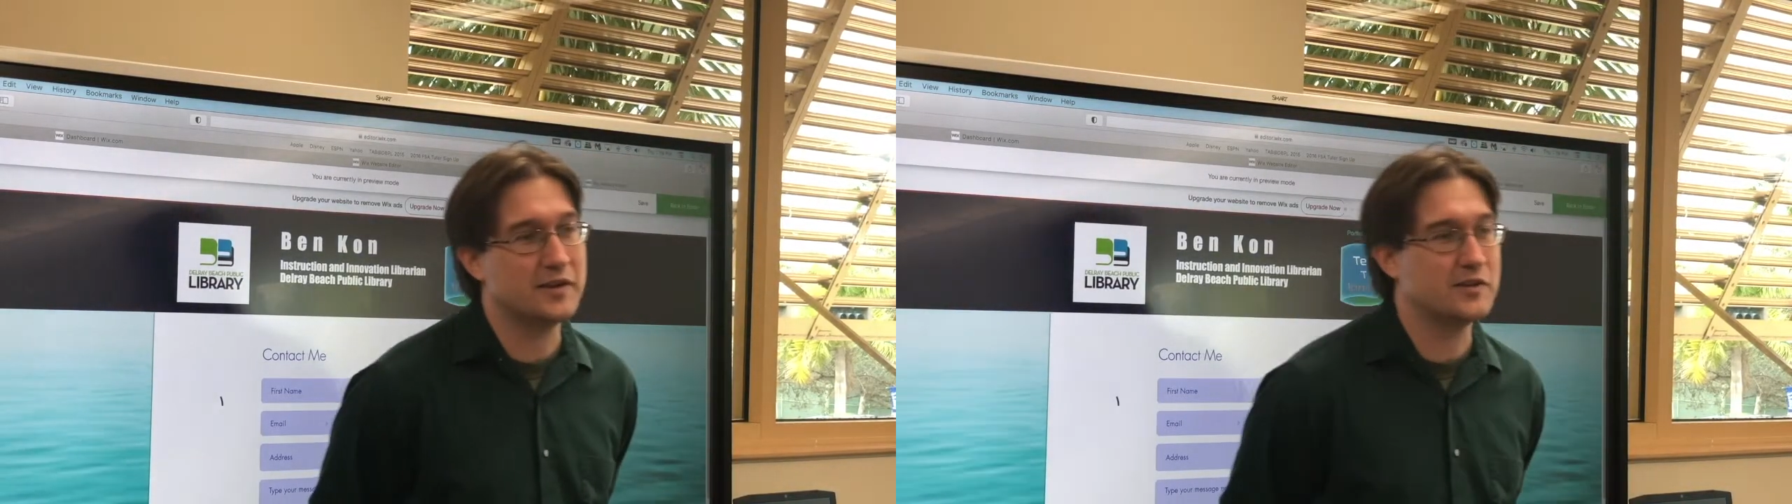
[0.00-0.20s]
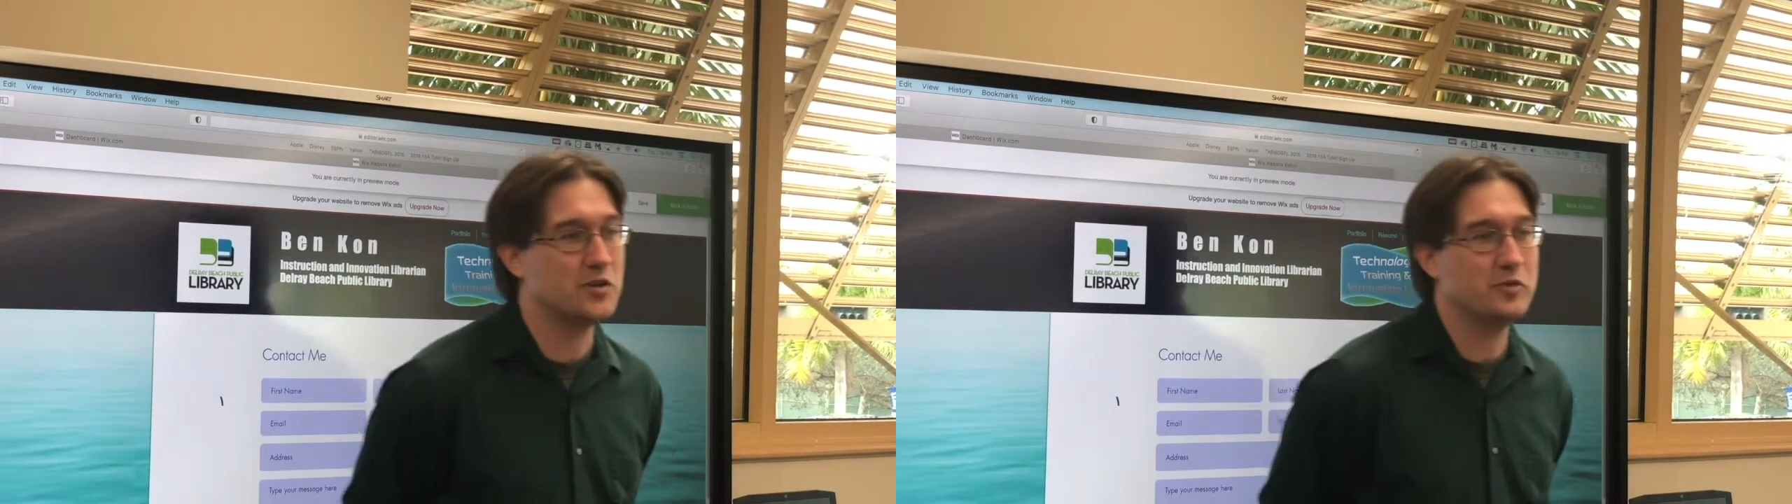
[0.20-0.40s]

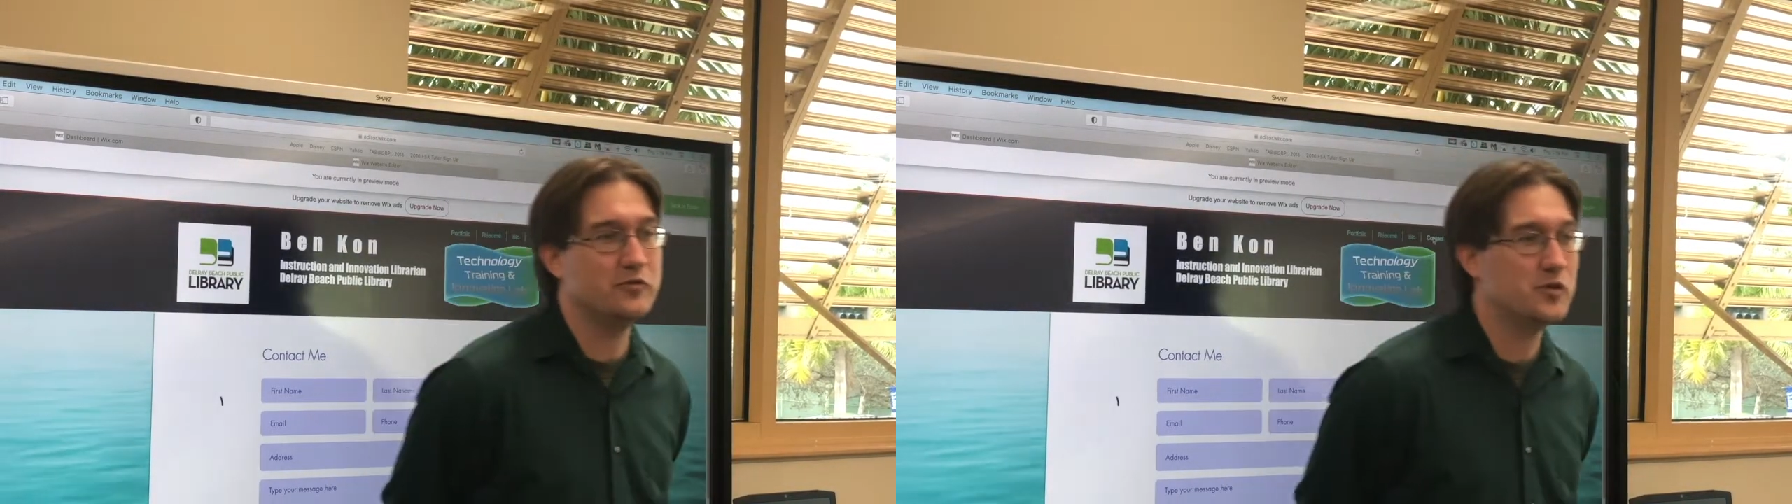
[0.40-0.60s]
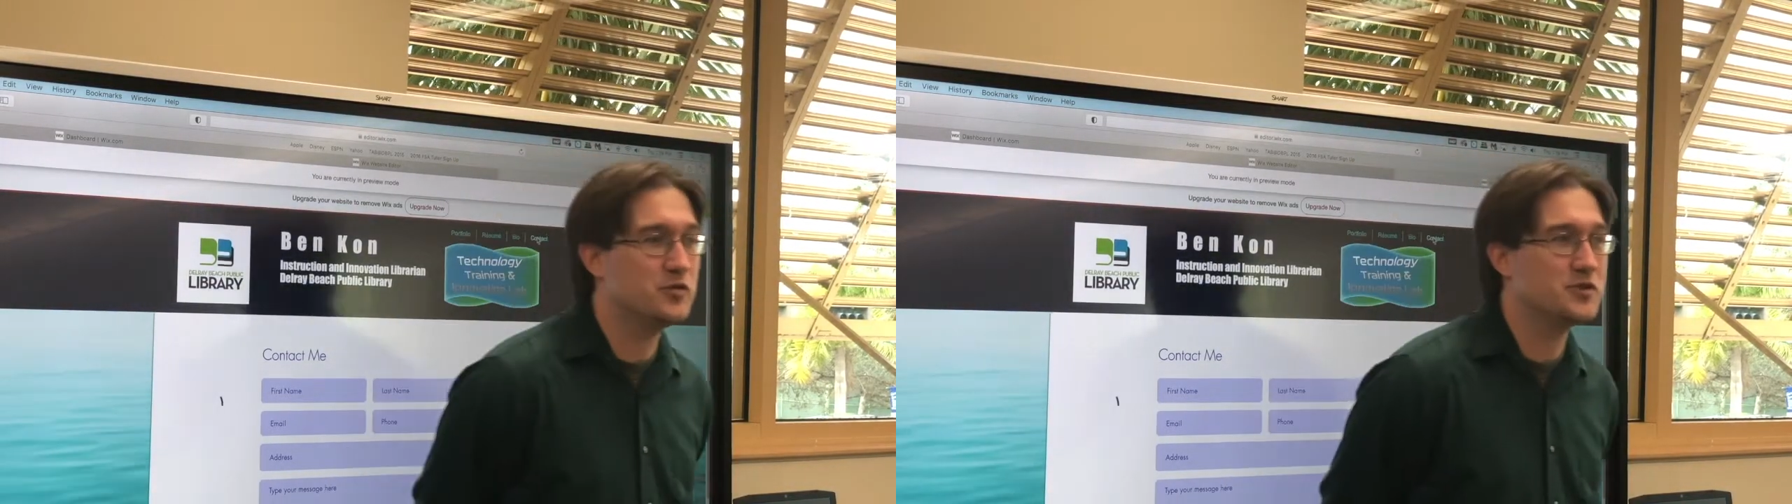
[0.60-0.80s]
Adobe
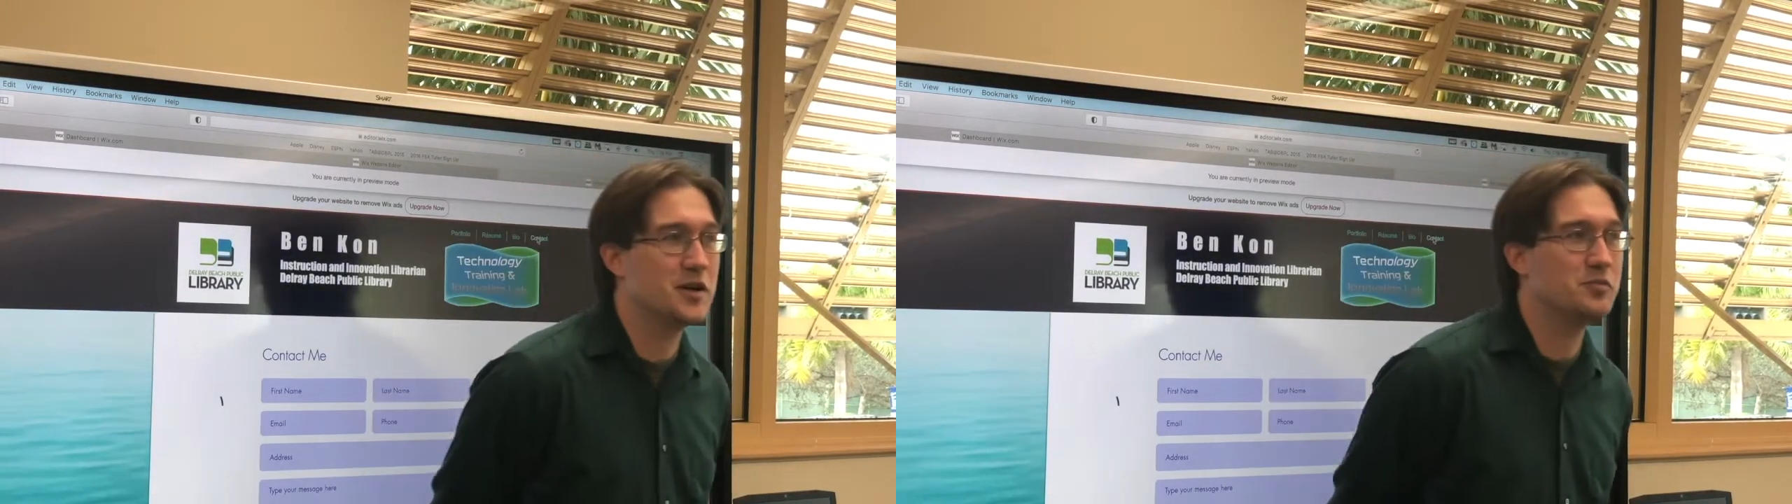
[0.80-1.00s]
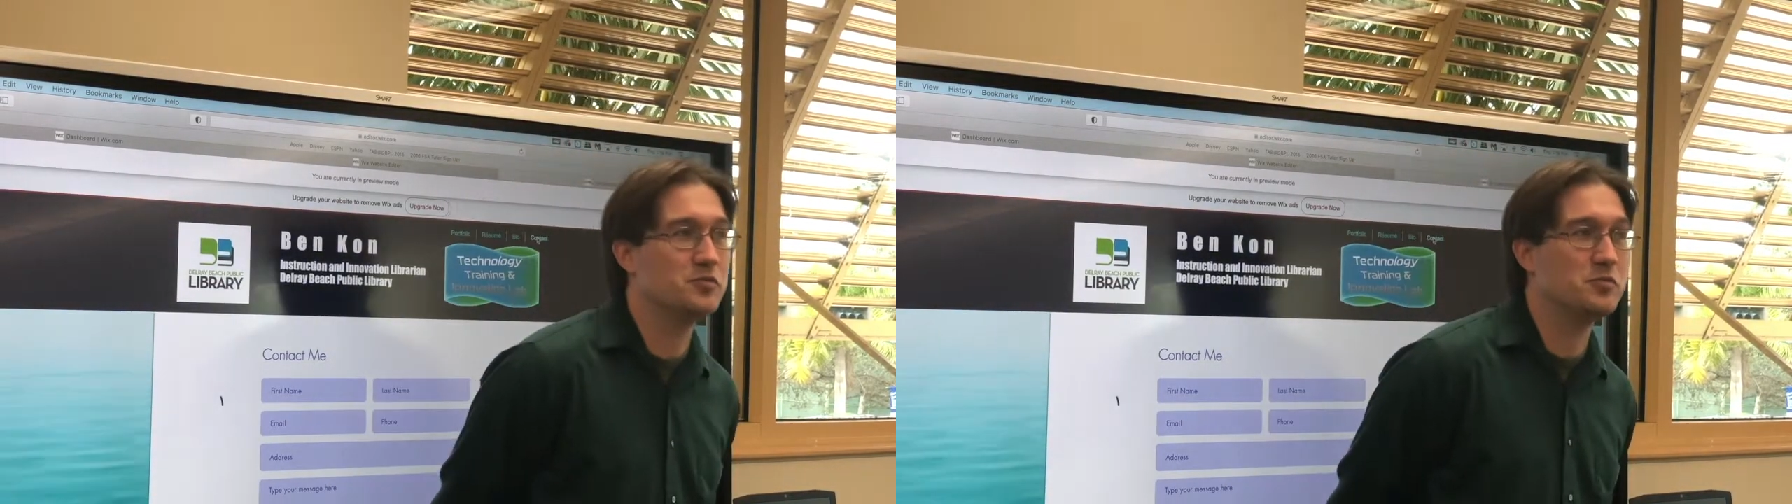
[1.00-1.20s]

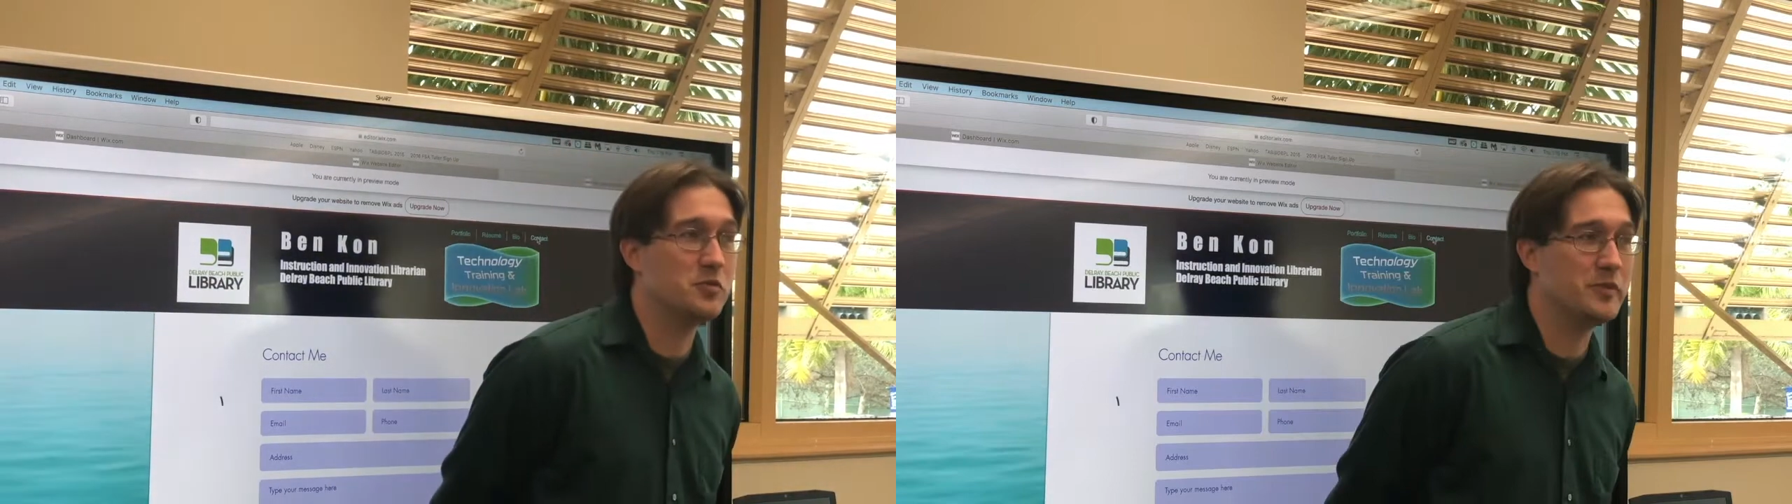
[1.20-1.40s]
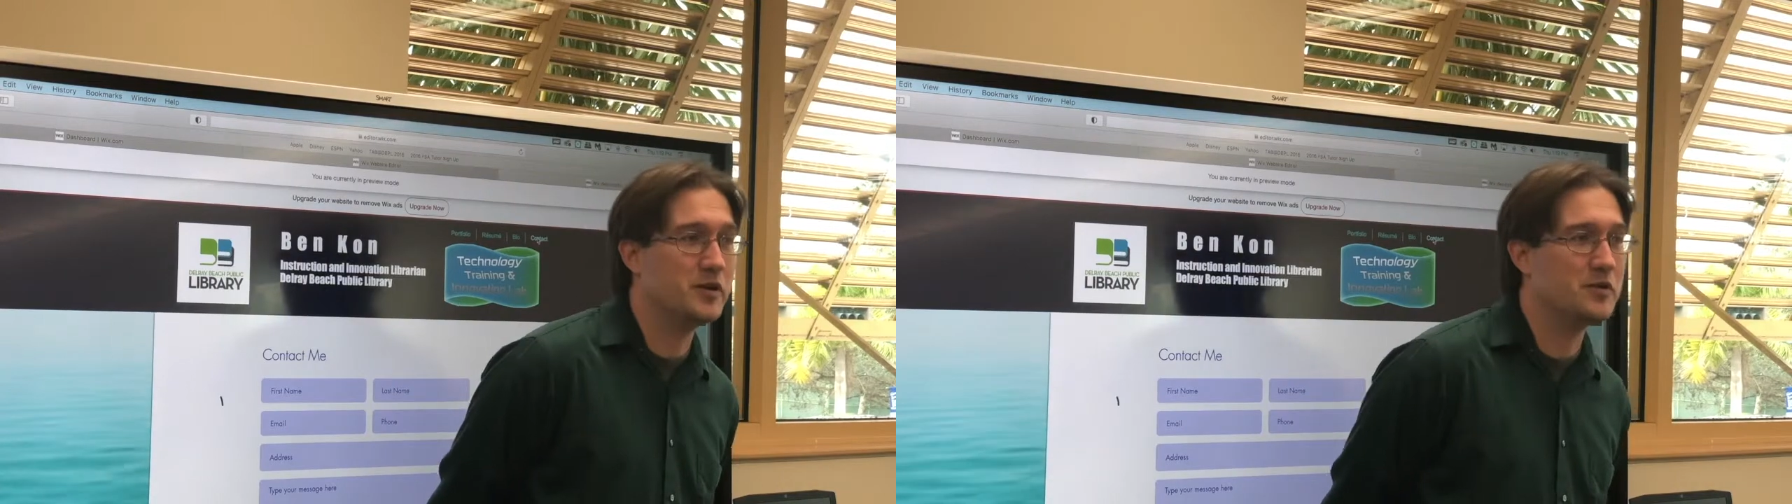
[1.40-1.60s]
Photoshop or
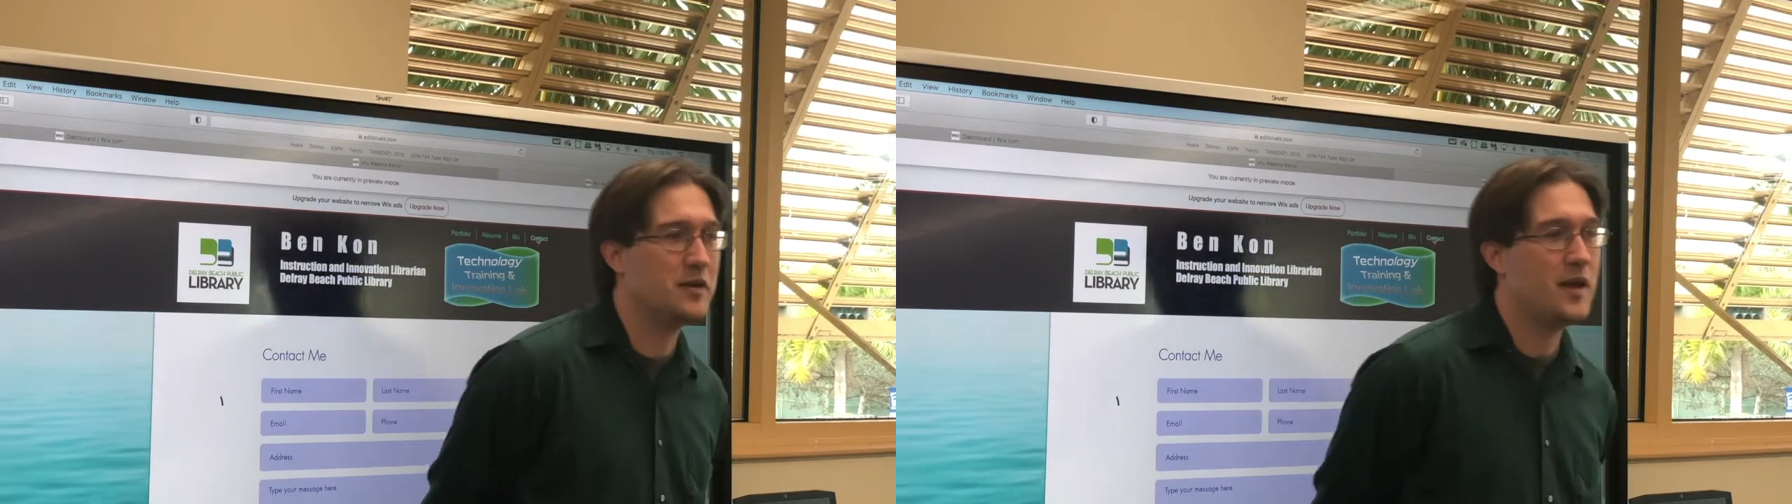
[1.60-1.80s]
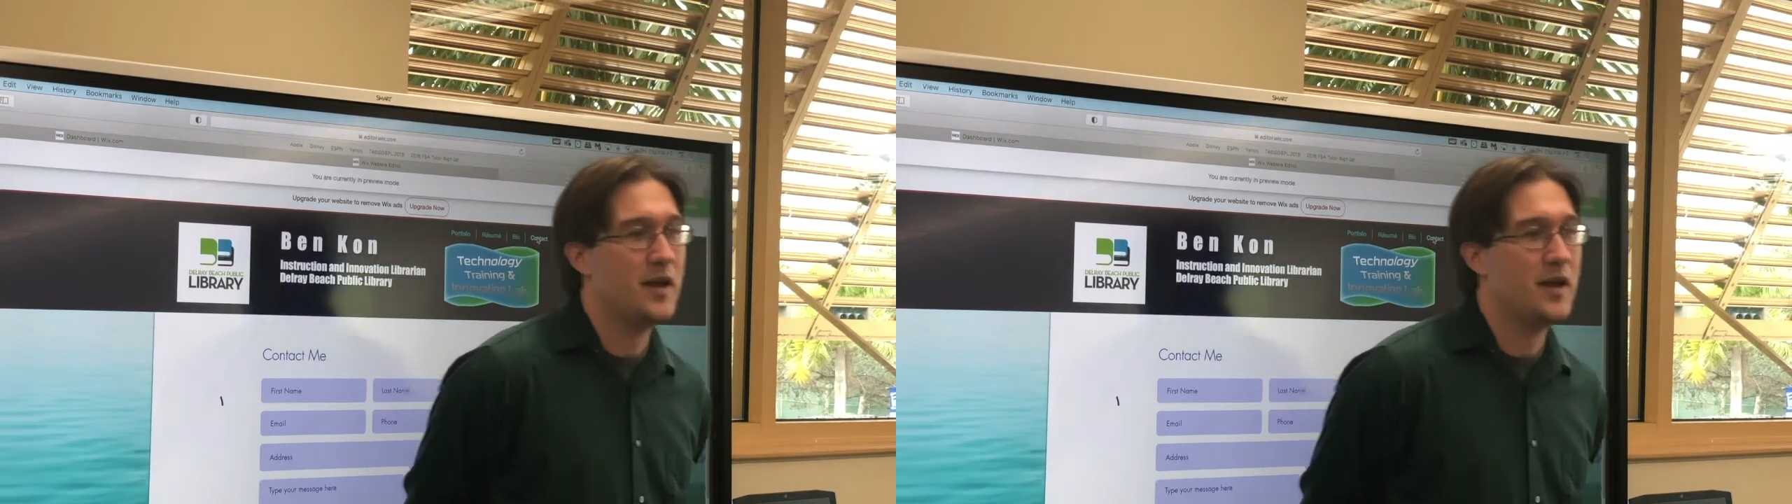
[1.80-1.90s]
Premiere